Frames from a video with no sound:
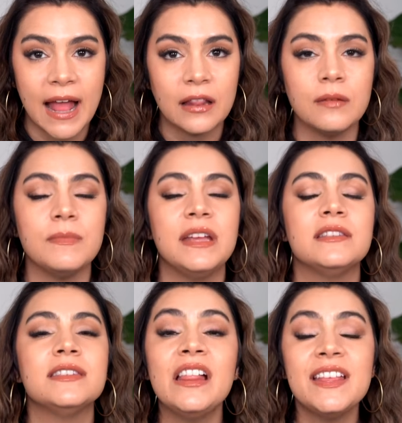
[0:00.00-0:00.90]

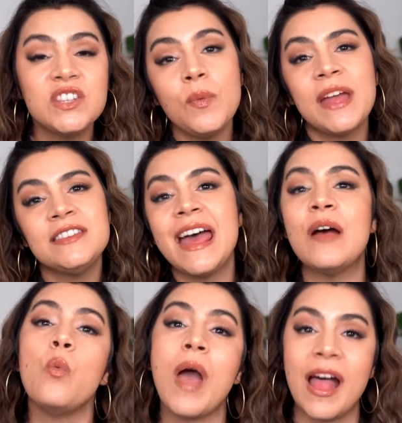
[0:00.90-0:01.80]
elements. Now let's go back to
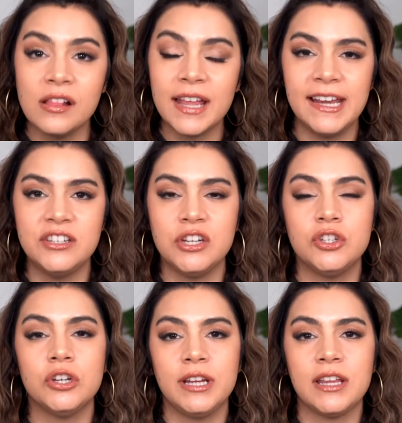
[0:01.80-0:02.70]
that well aging
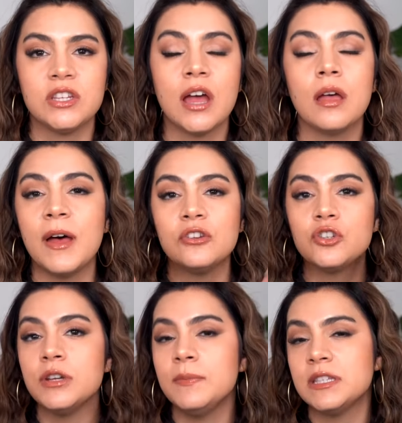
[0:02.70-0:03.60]
journey and talk about
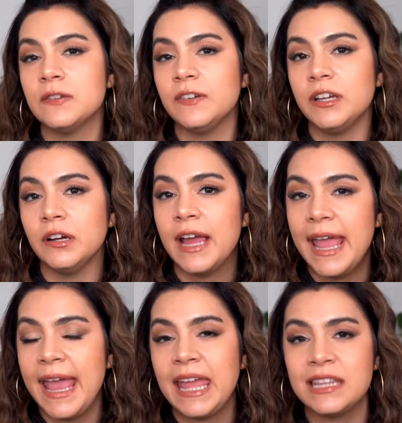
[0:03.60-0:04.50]
treatments for your
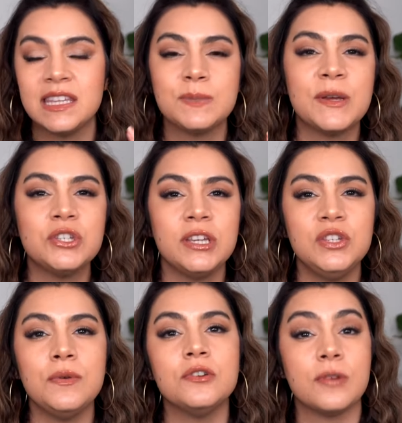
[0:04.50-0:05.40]
hands, especially
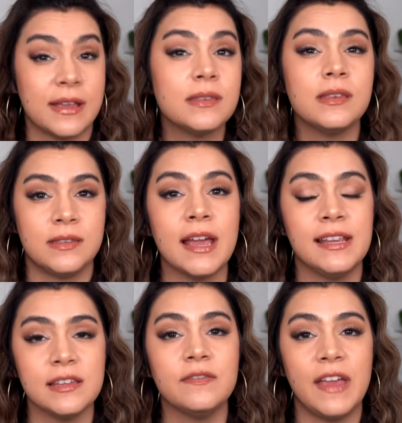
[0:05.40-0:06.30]
to address the
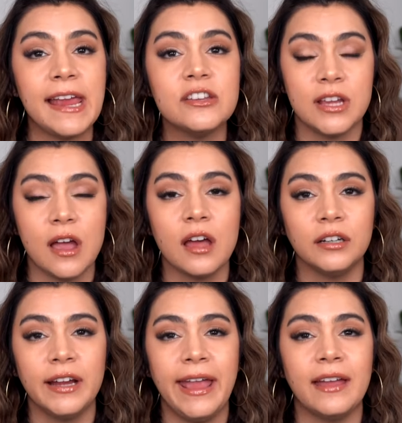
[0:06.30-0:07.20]
signs of aging on
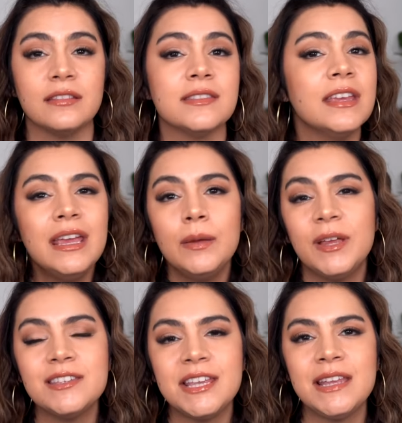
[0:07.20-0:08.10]
our hands.
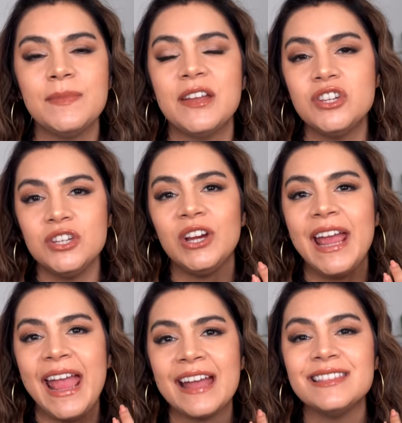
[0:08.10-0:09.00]
Because as I mentioned, mentioned, your
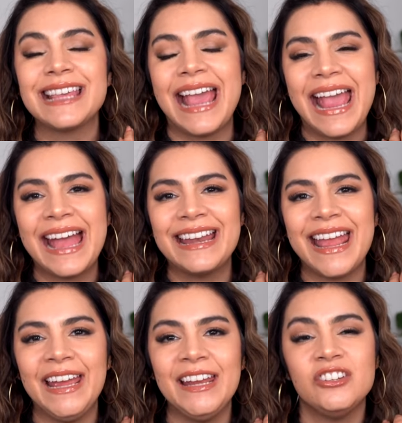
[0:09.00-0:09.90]
hands can
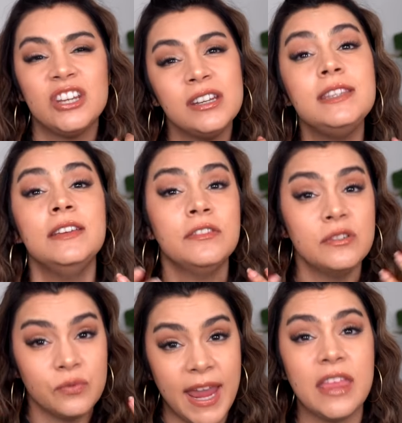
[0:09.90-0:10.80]
age in a
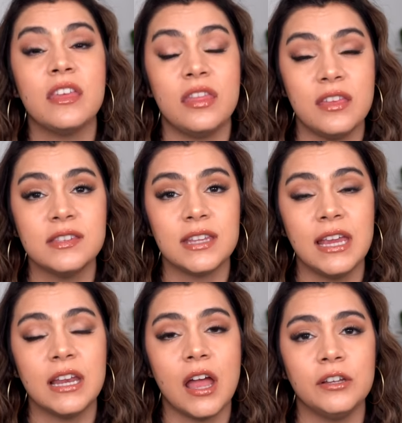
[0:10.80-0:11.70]
different way than the
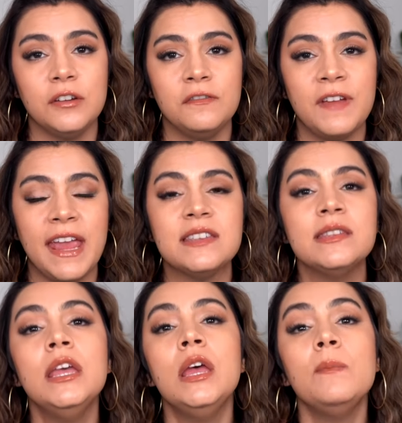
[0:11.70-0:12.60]
skin on your face,
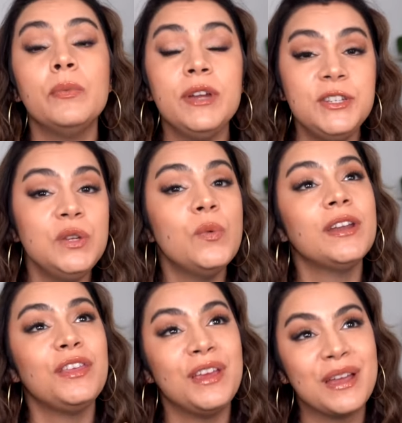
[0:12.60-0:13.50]
but we do want
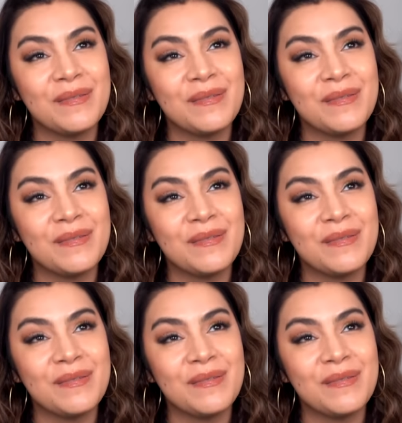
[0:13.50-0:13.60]
to think